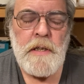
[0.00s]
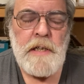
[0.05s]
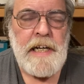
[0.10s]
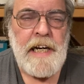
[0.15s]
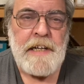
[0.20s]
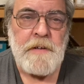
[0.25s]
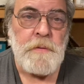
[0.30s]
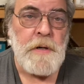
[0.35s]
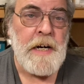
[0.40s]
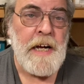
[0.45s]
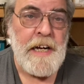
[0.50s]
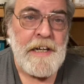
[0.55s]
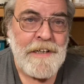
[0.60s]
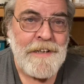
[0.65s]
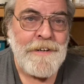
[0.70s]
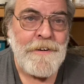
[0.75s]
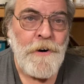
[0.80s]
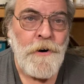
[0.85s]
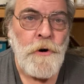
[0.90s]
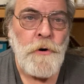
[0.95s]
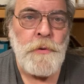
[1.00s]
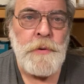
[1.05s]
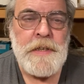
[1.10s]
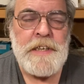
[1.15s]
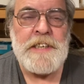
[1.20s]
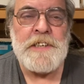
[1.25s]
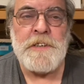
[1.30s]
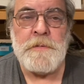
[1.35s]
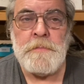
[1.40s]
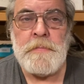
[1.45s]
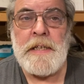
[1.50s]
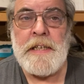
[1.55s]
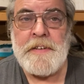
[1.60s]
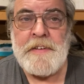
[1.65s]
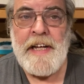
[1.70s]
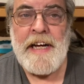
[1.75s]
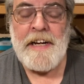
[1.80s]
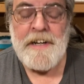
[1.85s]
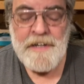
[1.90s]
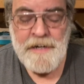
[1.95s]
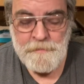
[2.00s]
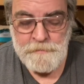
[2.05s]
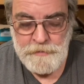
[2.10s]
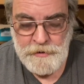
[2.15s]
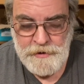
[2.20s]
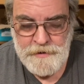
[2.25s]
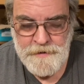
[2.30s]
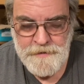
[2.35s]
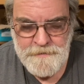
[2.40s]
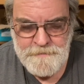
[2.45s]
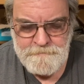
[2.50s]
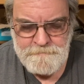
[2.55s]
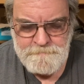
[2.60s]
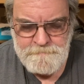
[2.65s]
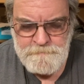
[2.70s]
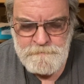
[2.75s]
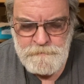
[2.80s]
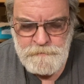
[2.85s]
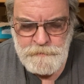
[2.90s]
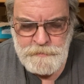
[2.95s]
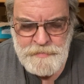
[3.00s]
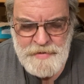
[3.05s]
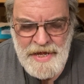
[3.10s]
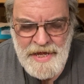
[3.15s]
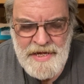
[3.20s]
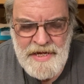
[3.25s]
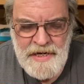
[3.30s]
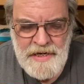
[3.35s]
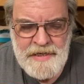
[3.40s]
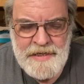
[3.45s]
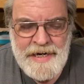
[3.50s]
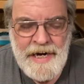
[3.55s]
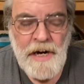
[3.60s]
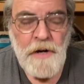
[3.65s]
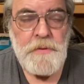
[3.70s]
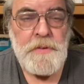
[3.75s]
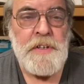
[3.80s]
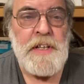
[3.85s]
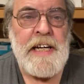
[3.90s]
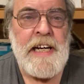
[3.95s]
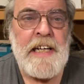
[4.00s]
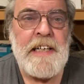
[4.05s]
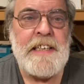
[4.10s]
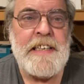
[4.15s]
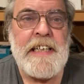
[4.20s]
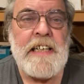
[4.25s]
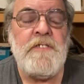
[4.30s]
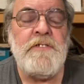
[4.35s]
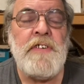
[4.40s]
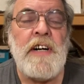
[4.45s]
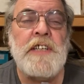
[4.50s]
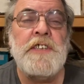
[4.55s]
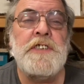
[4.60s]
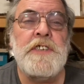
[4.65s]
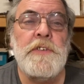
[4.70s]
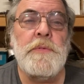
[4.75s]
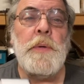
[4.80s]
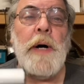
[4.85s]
anyone I know is among that number. Now, the gun did function